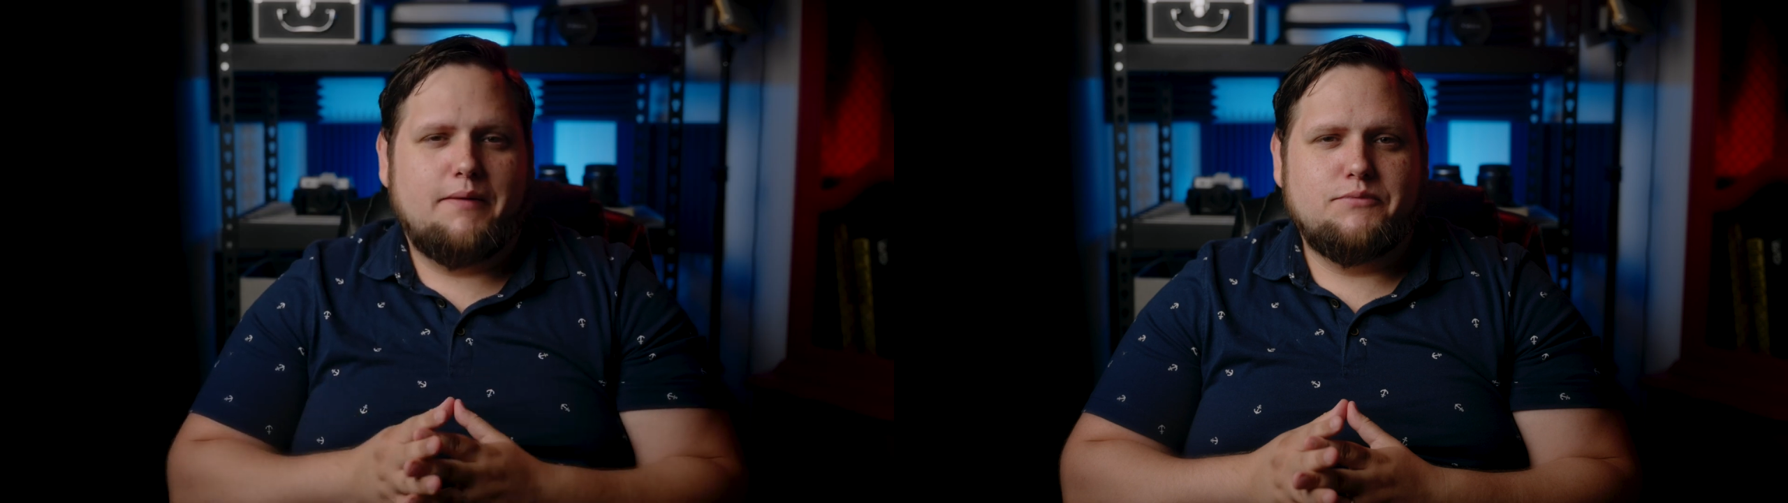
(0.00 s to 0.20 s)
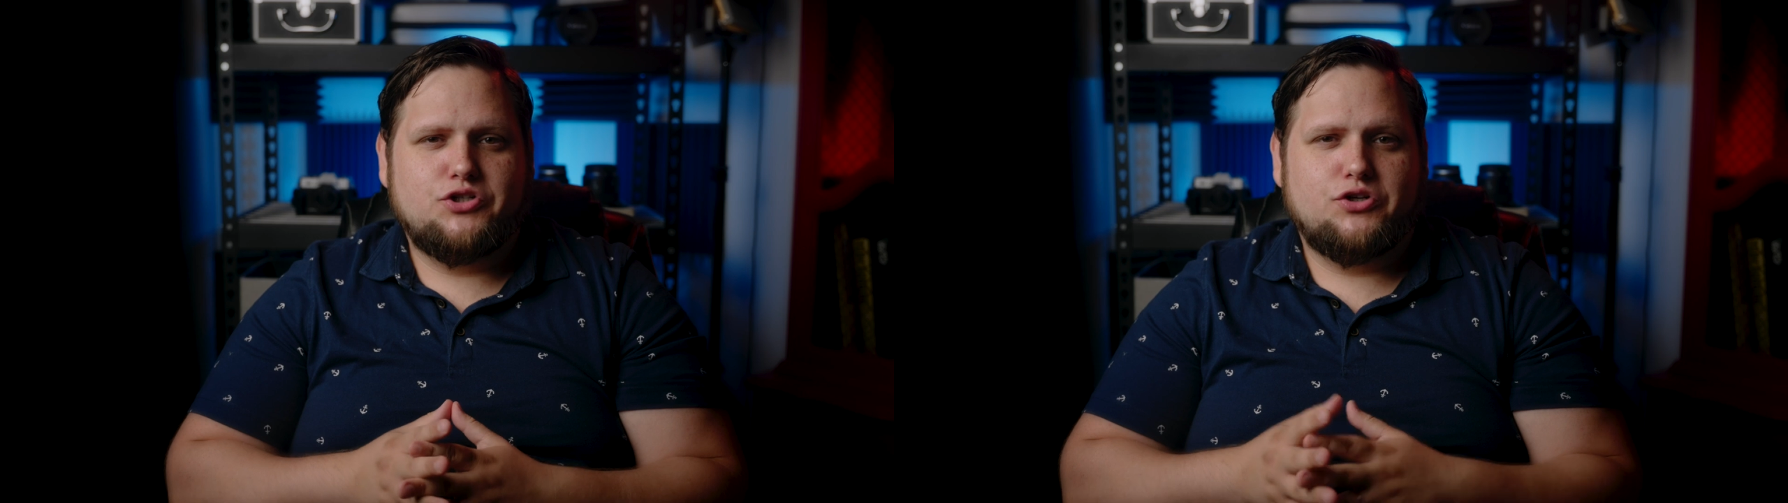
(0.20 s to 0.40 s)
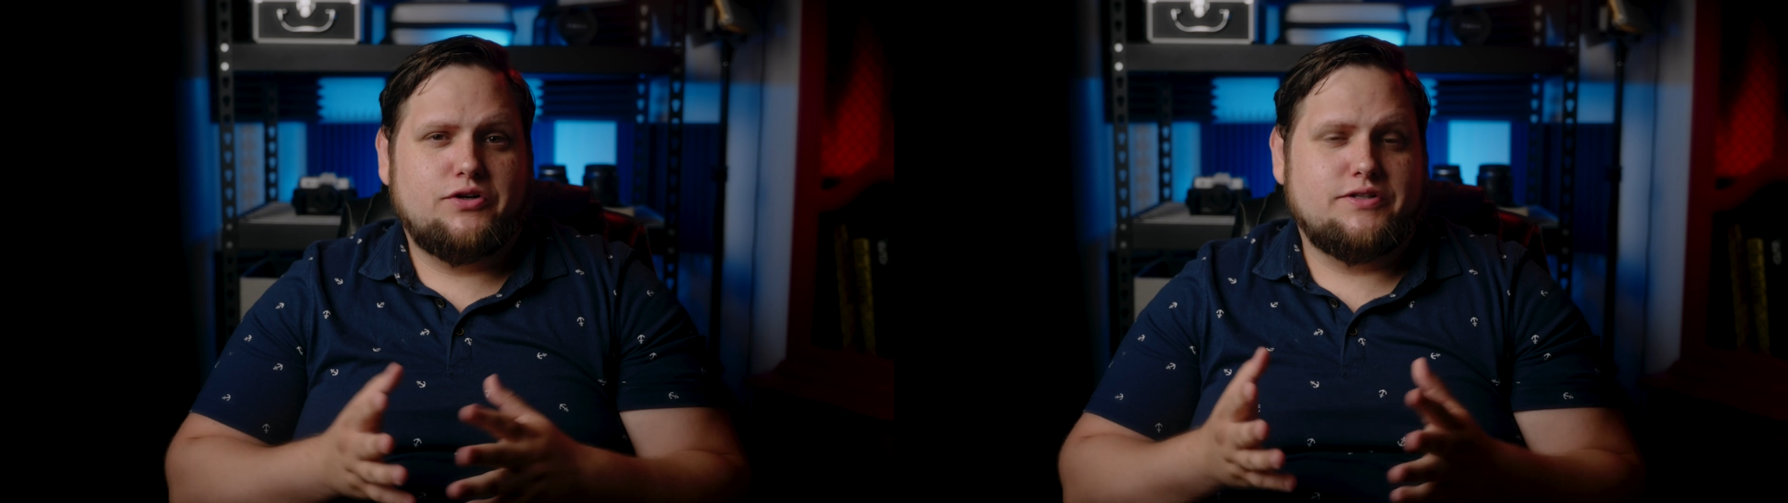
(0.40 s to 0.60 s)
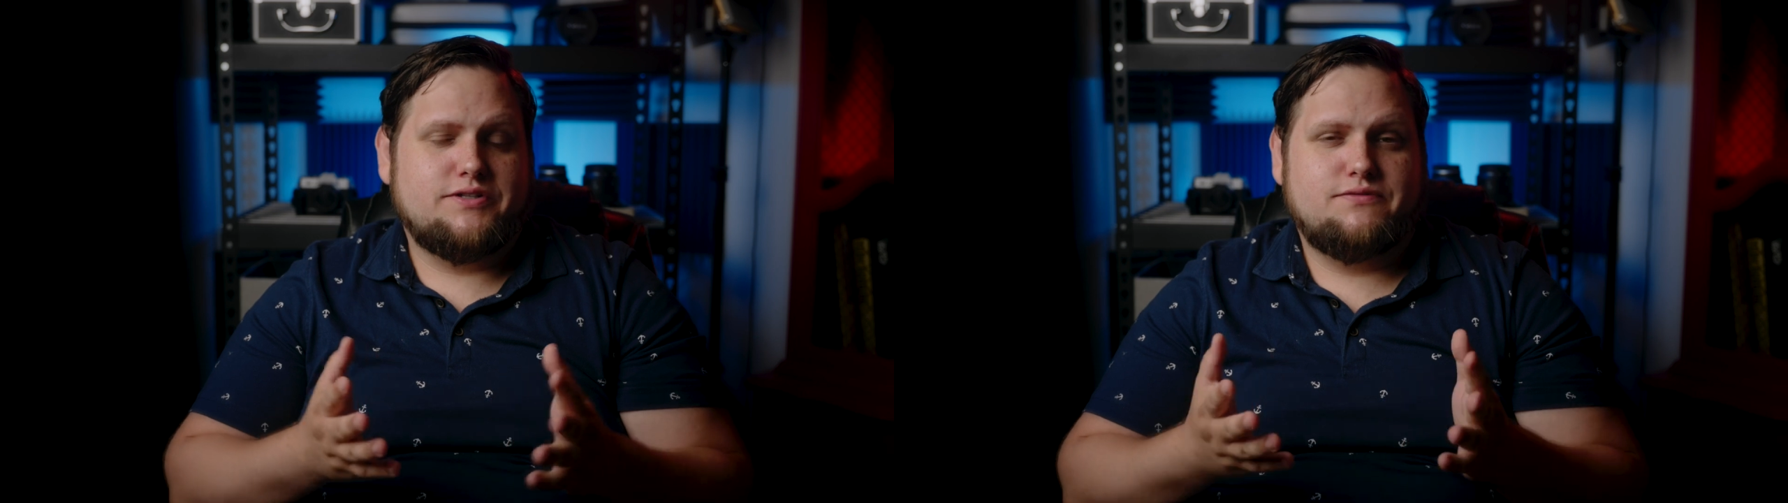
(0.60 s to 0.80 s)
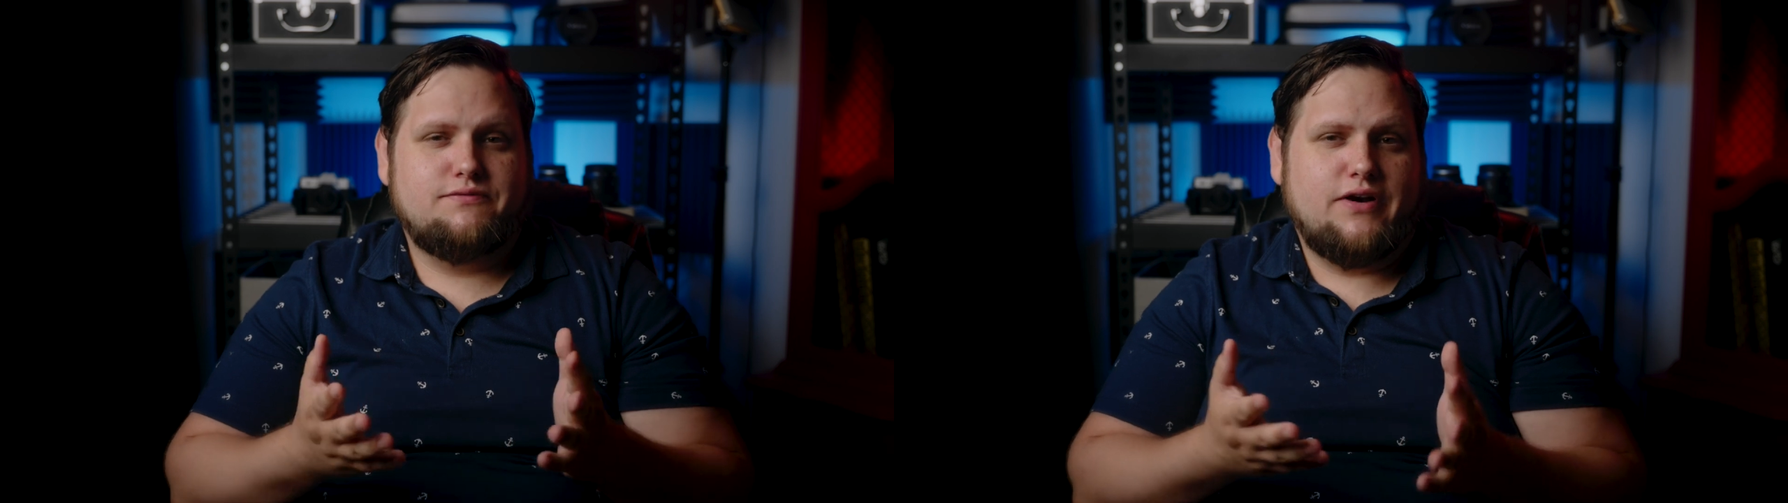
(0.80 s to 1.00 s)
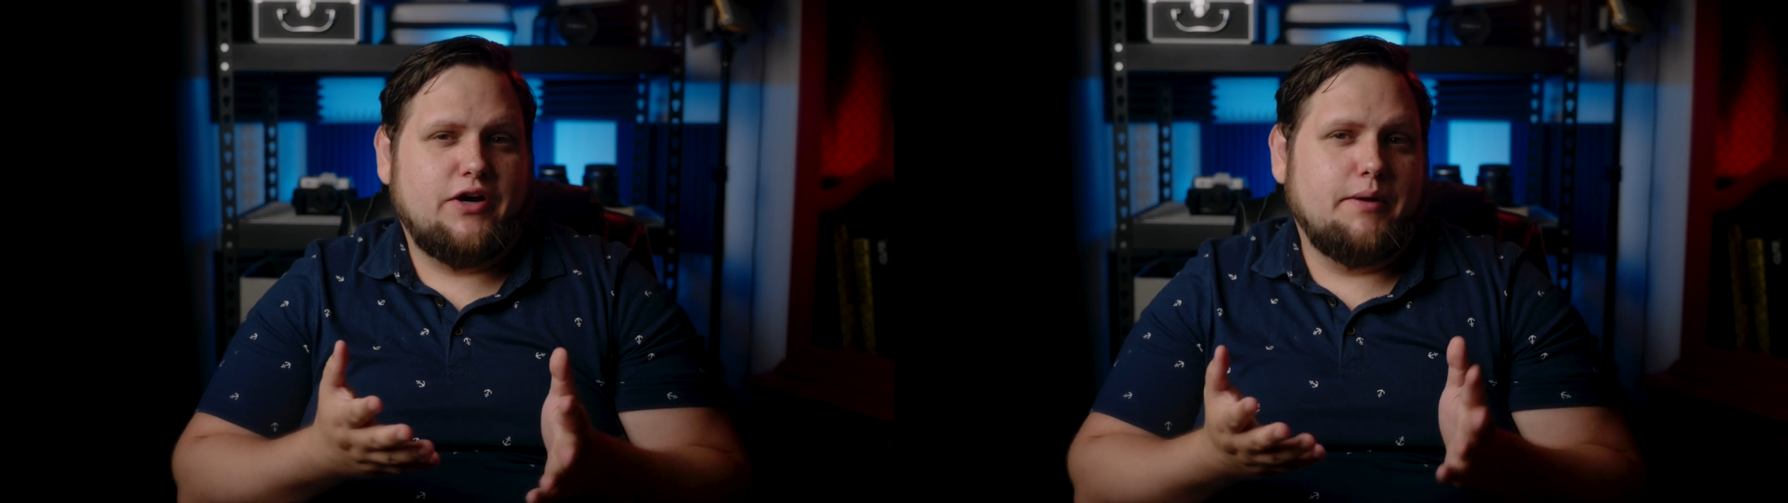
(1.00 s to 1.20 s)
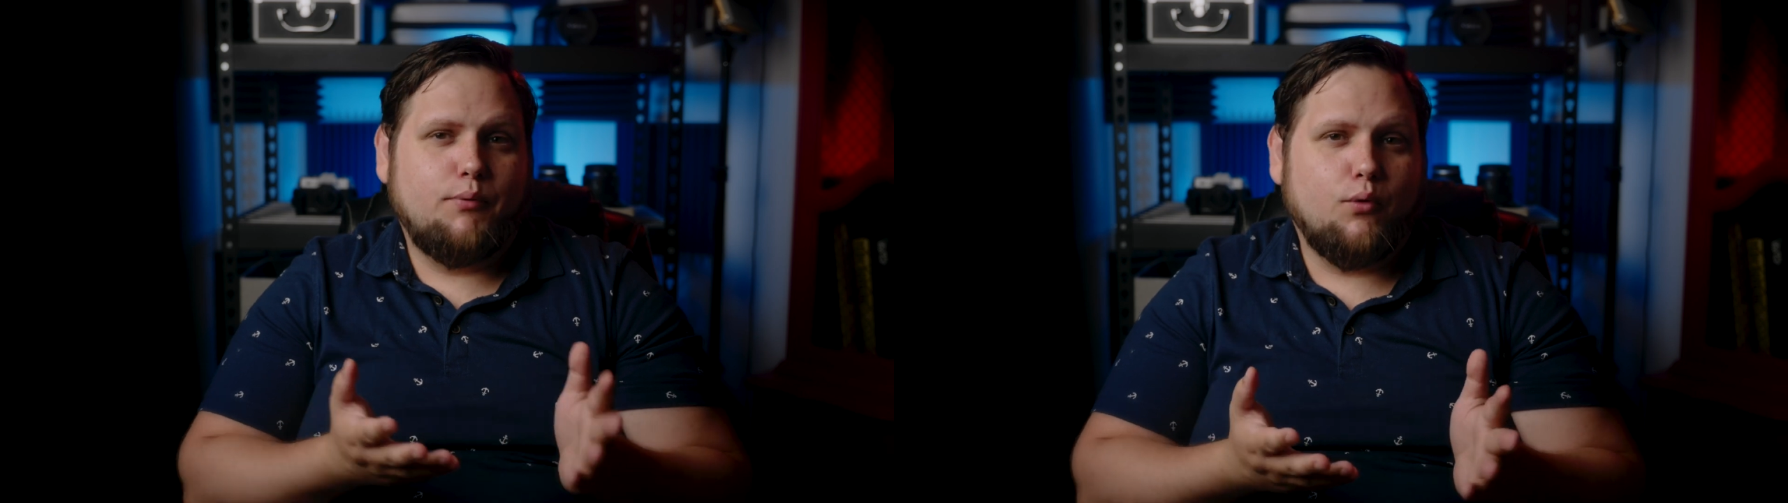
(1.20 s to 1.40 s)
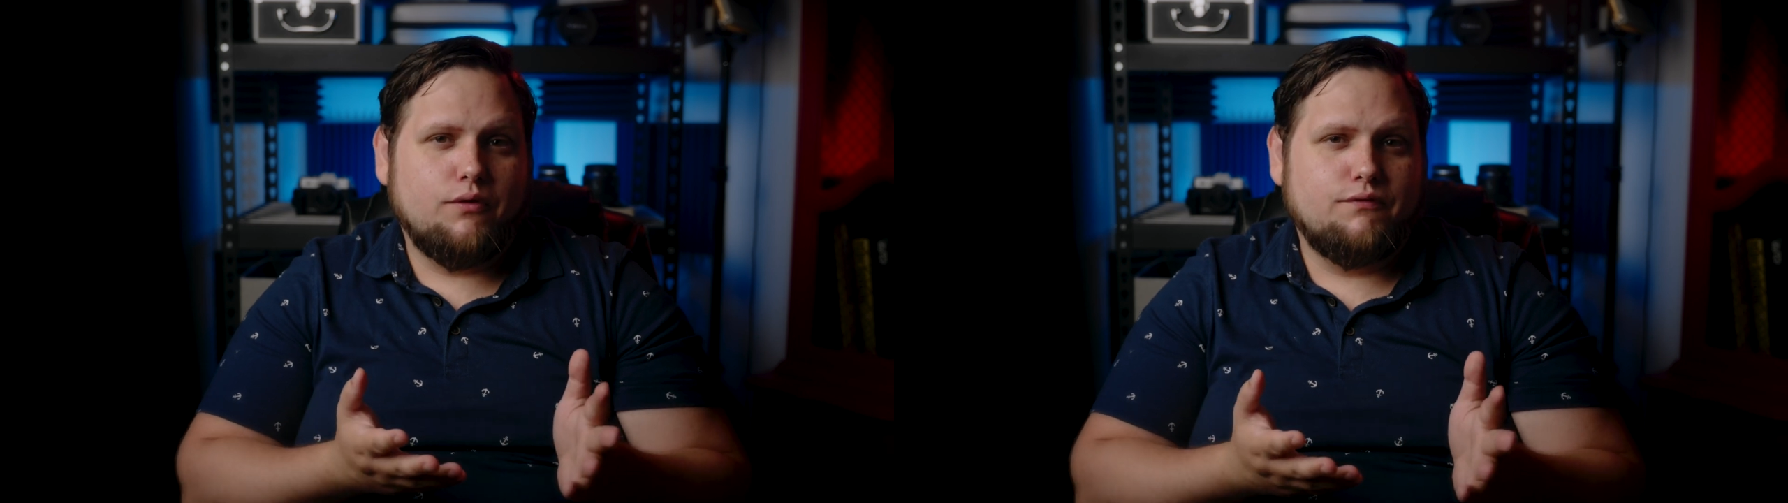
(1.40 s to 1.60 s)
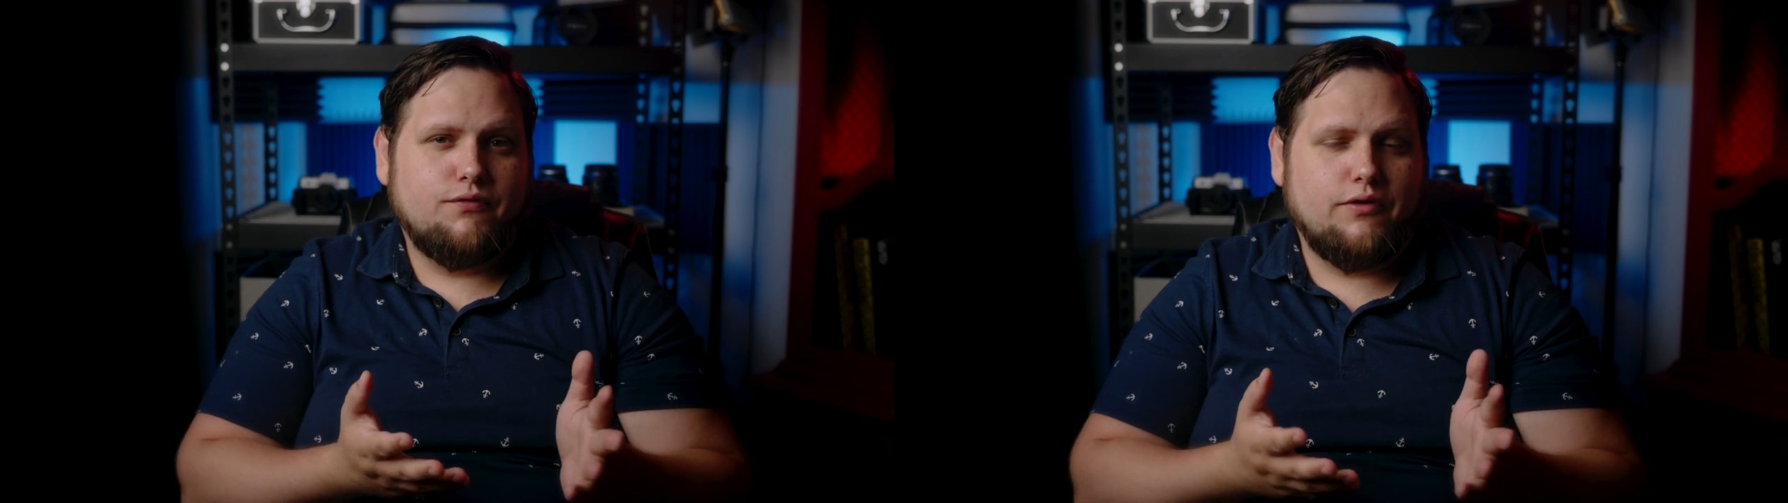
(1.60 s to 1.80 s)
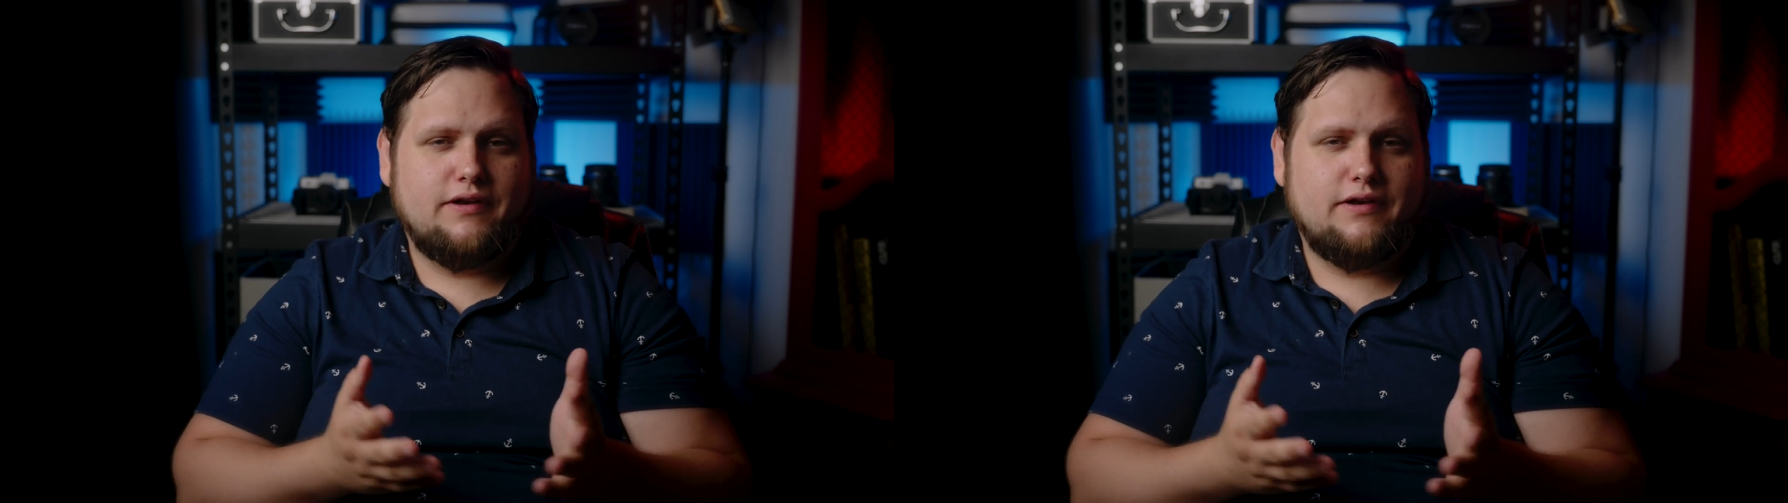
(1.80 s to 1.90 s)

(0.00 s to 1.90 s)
I'm sure it's very important for